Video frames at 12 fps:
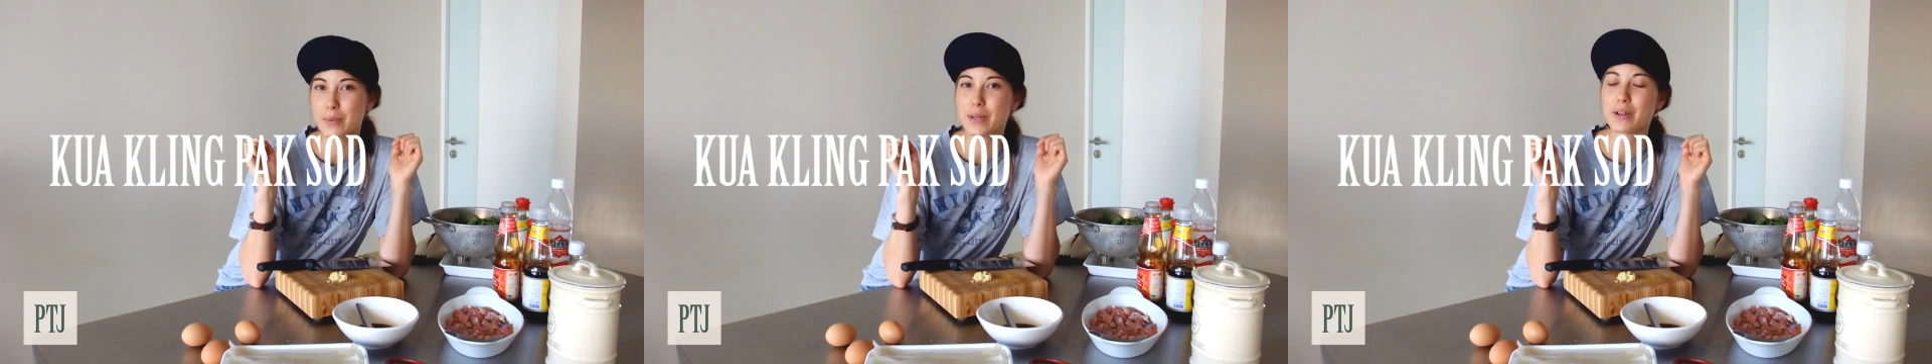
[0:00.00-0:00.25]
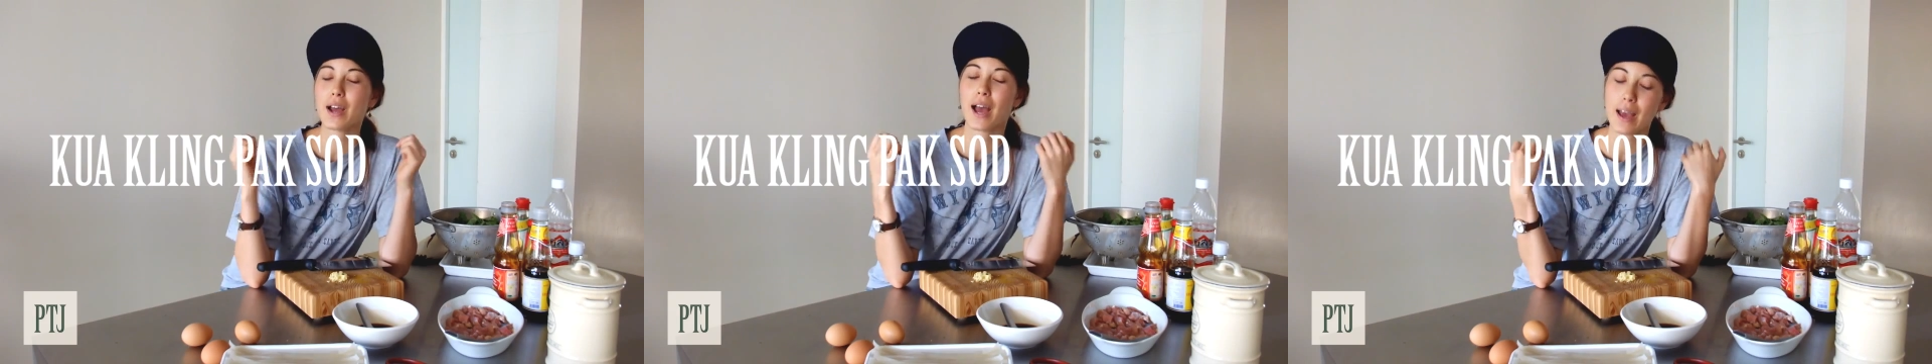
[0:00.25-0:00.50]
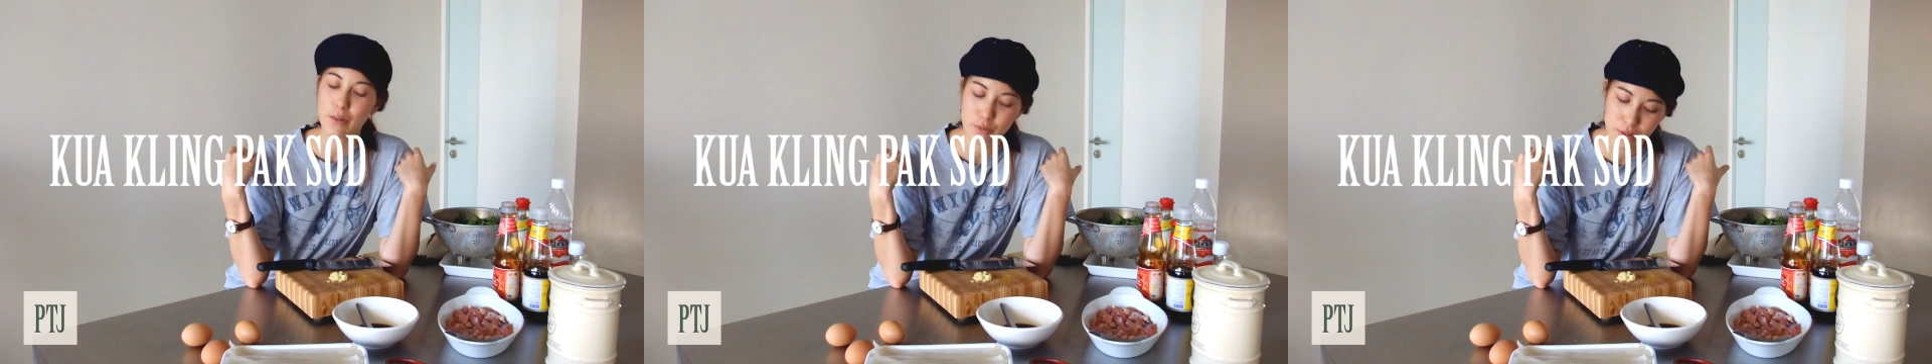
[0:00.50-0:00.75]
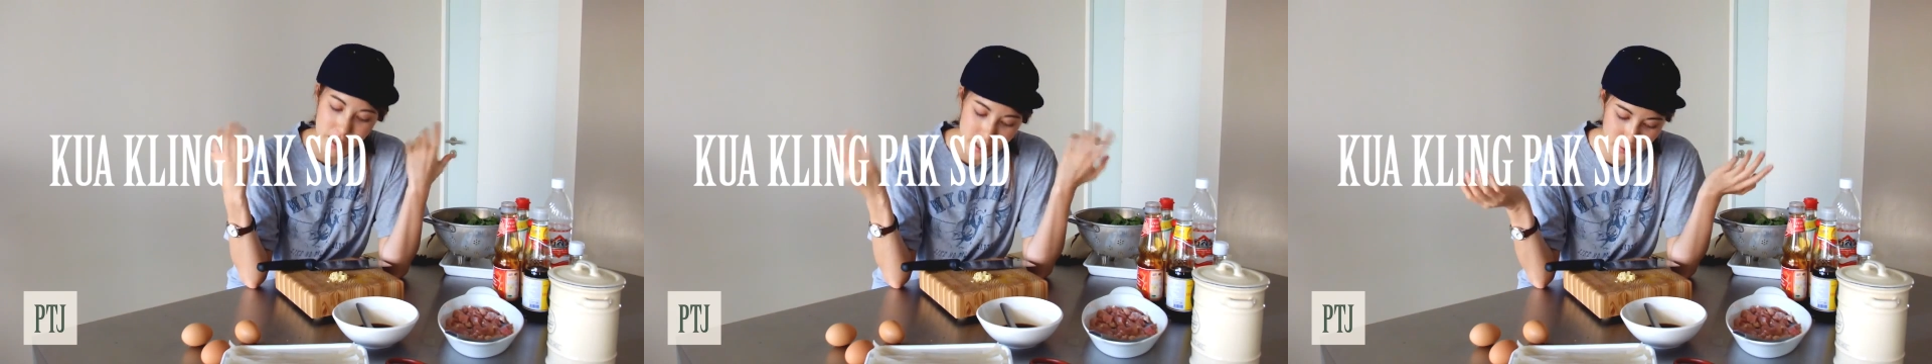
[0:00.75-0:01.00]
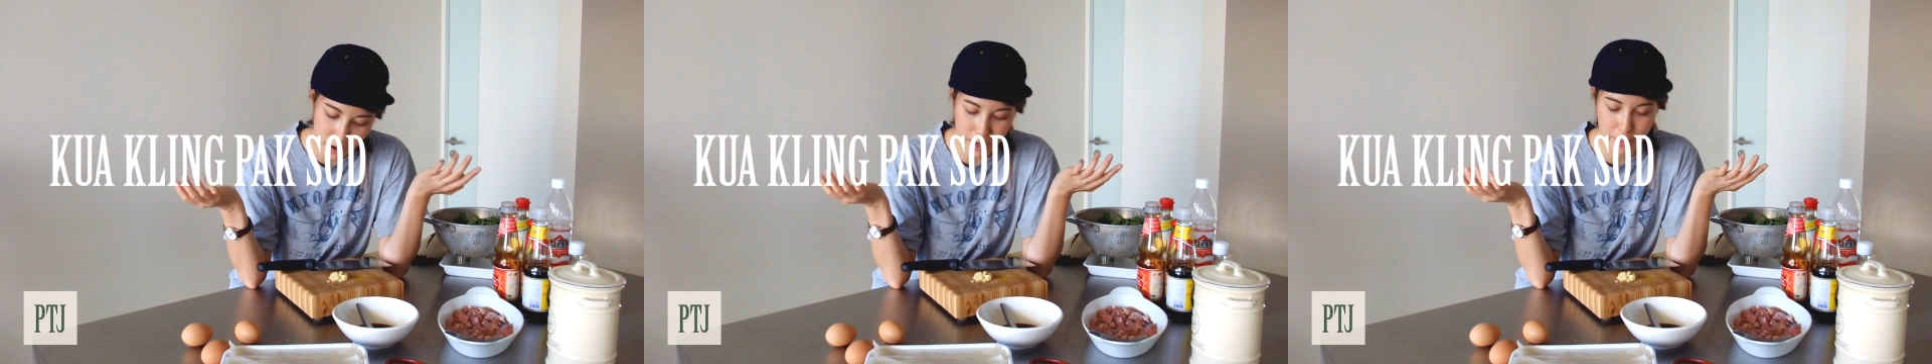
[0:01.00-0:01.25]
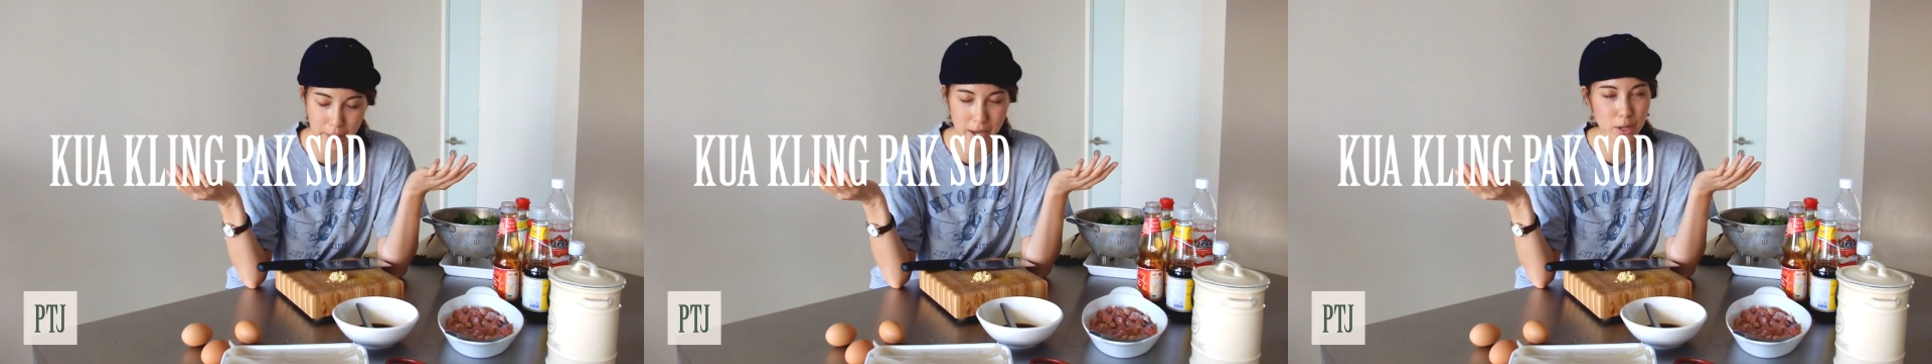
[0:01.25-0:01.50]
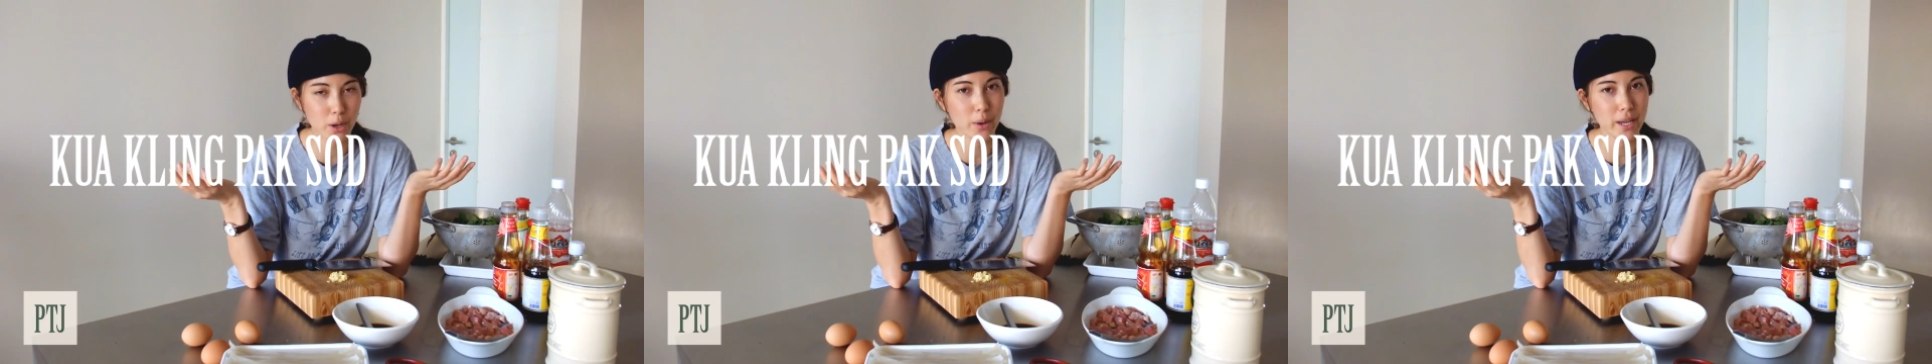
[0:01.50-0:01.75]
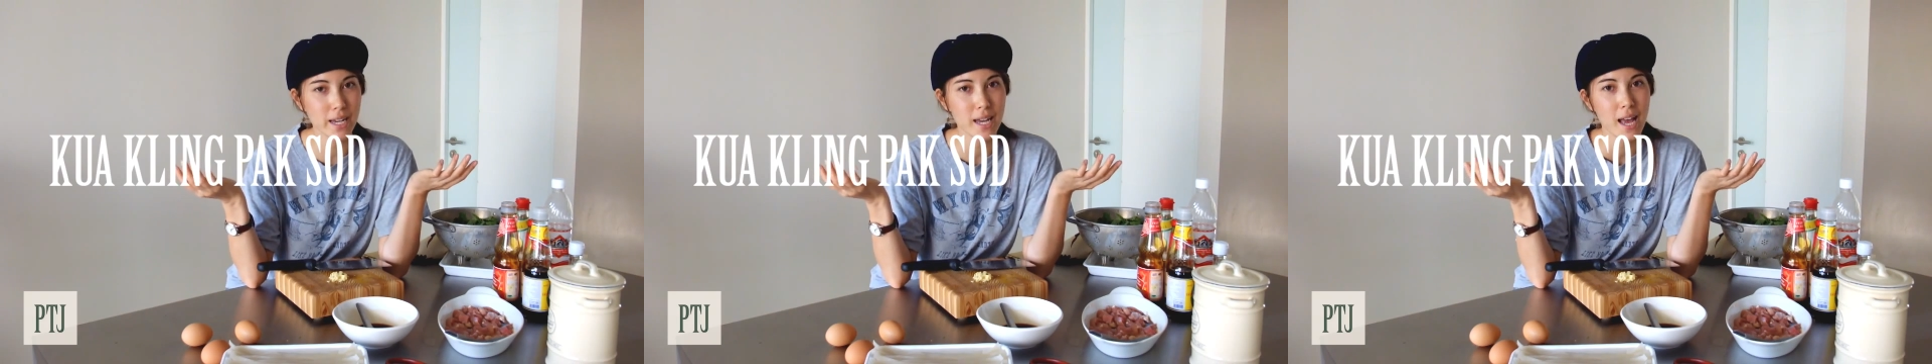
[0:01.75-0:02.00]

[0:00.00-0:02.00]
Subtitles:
here, I really recommend going.